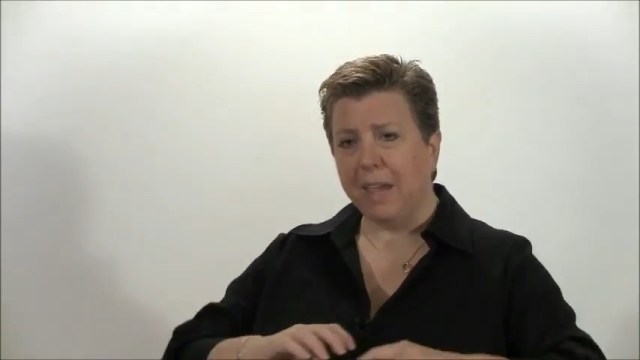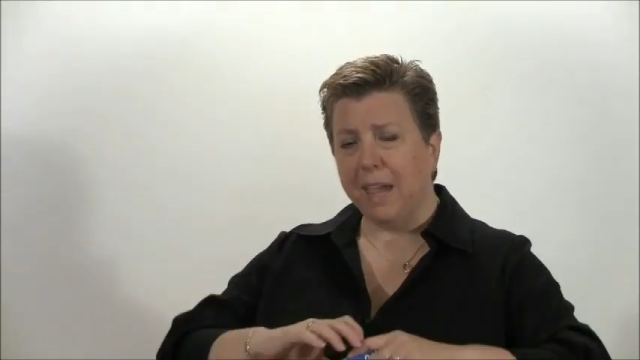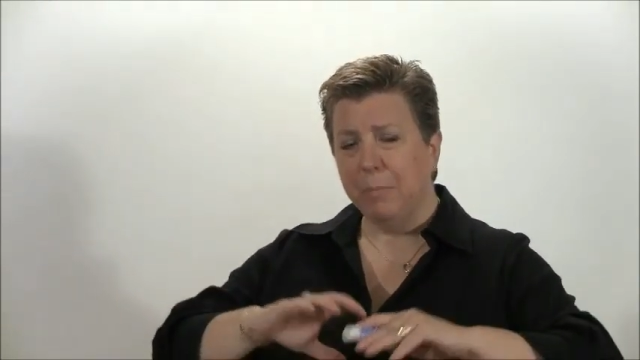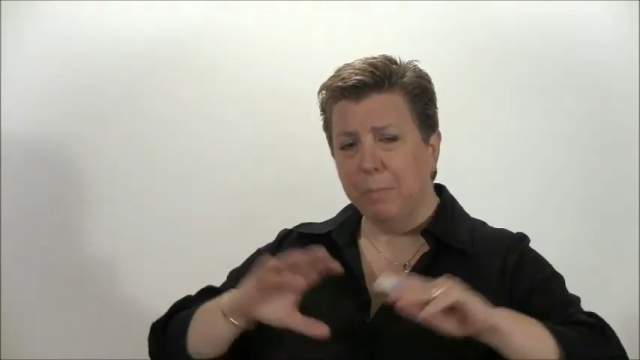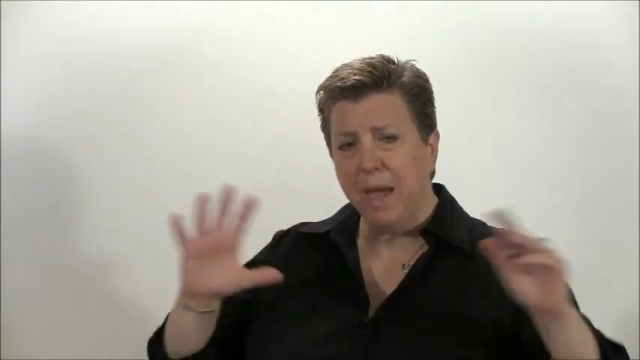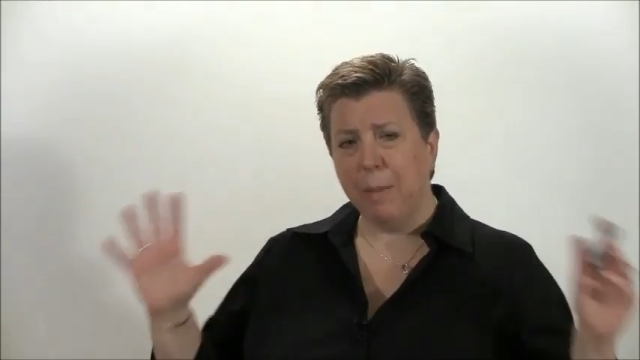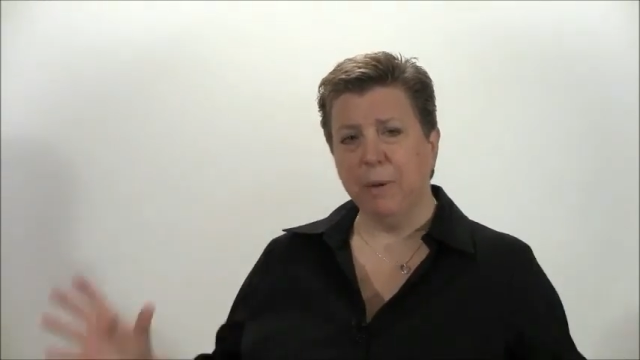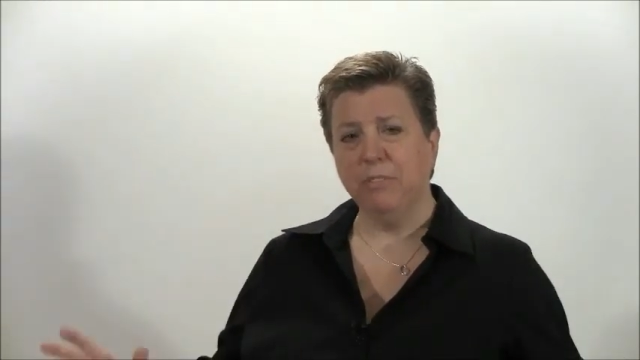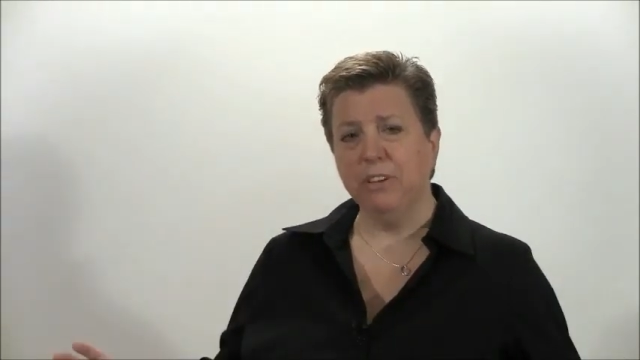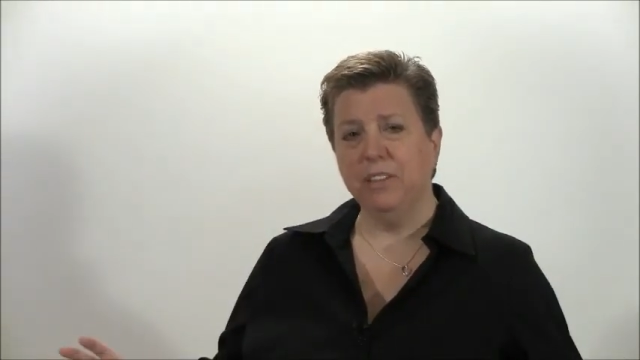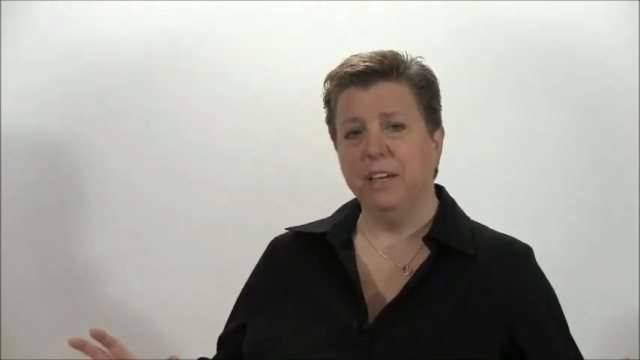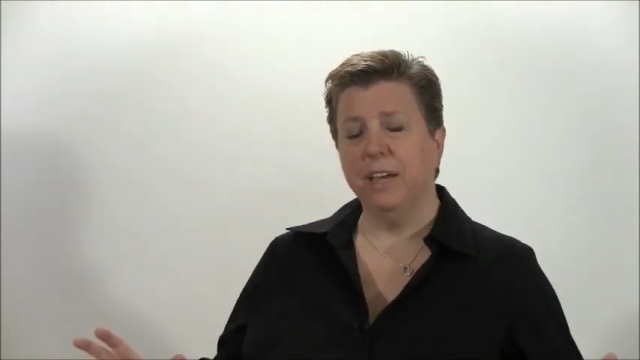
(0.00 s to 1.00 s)
and map
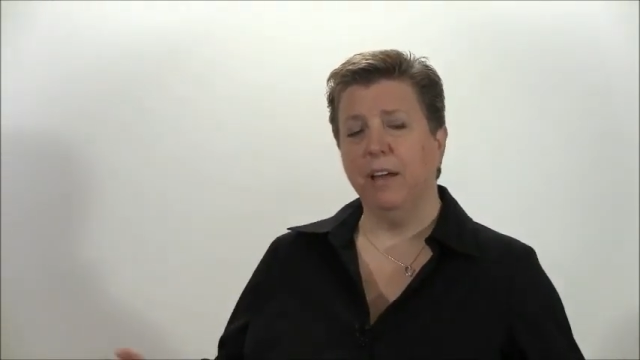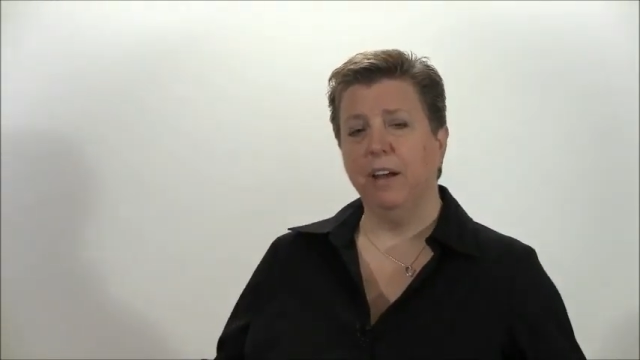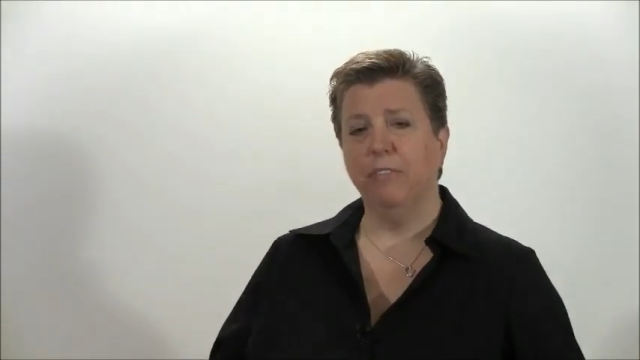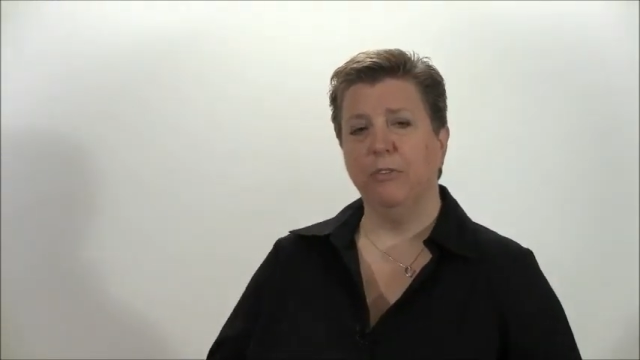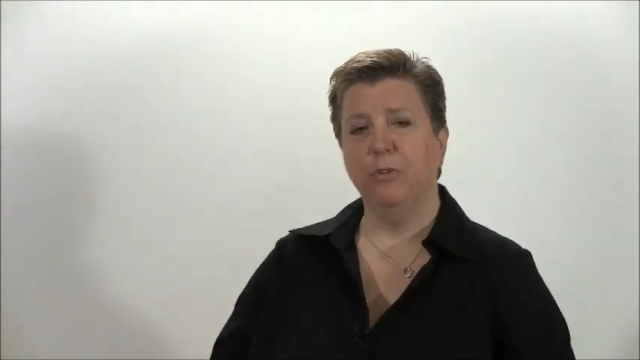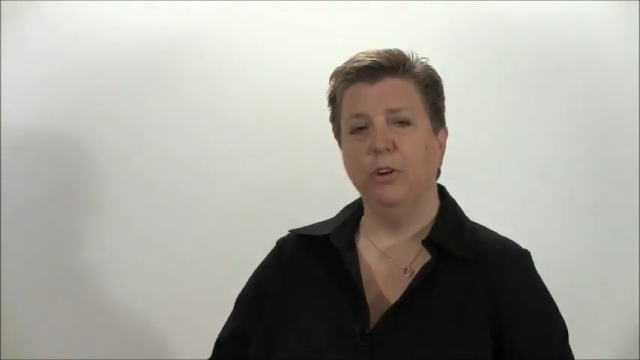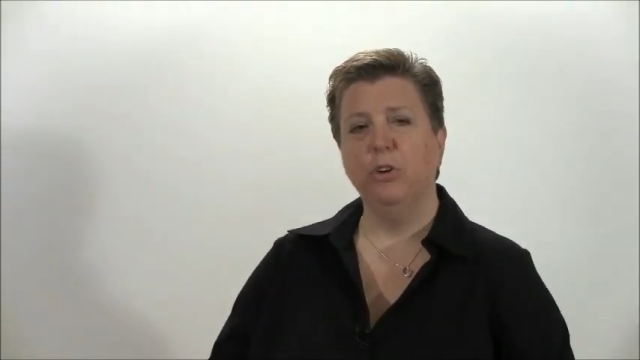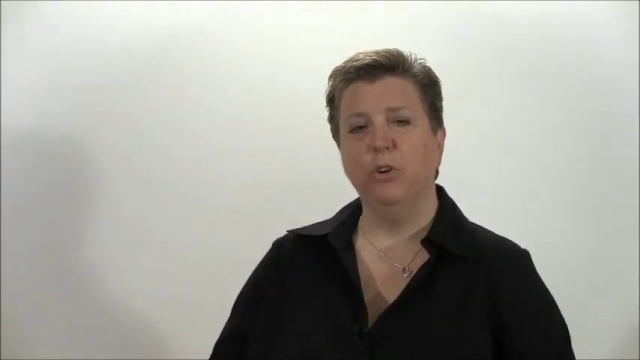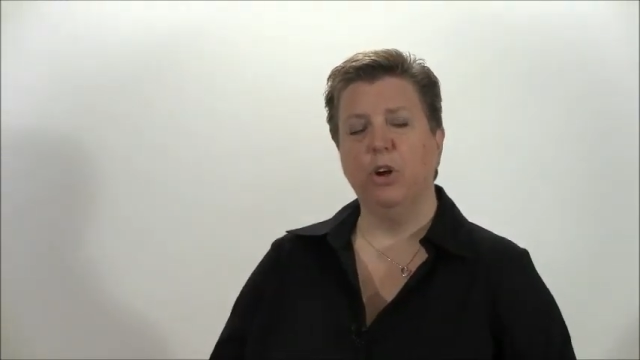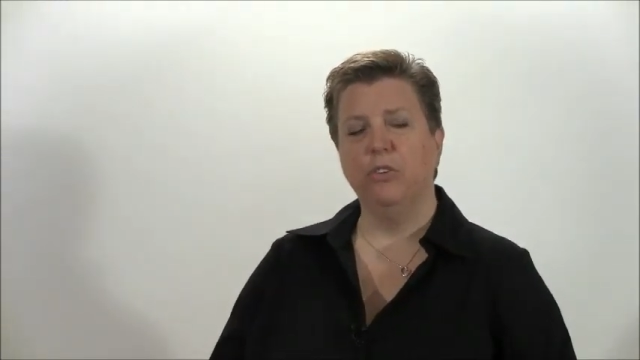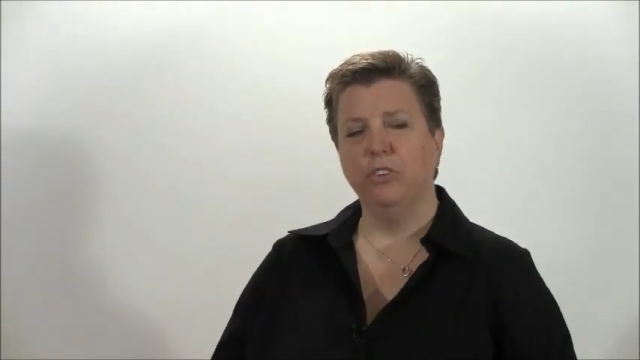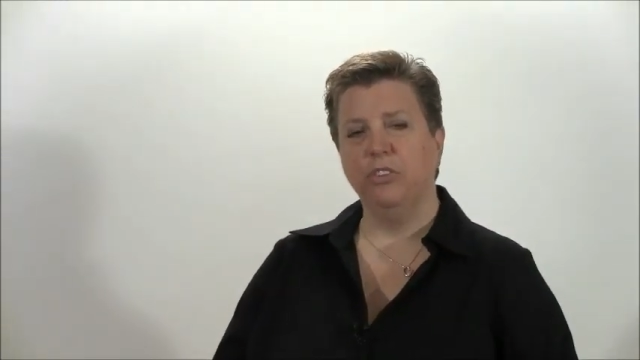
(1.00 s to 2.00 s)
everything out. I have a friend who
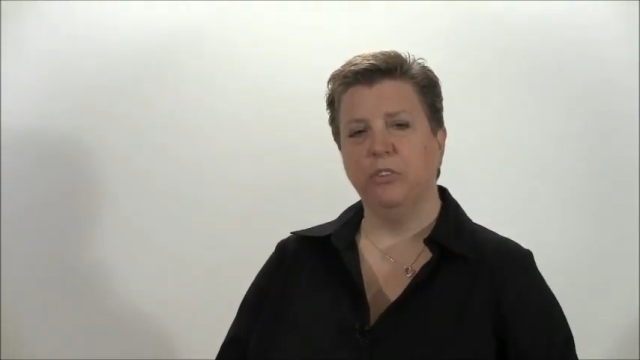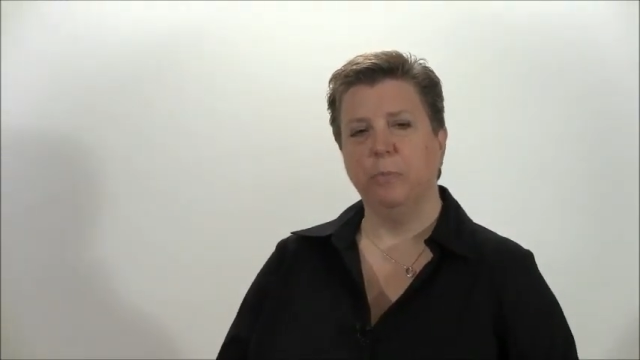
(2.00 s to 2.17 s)
calls these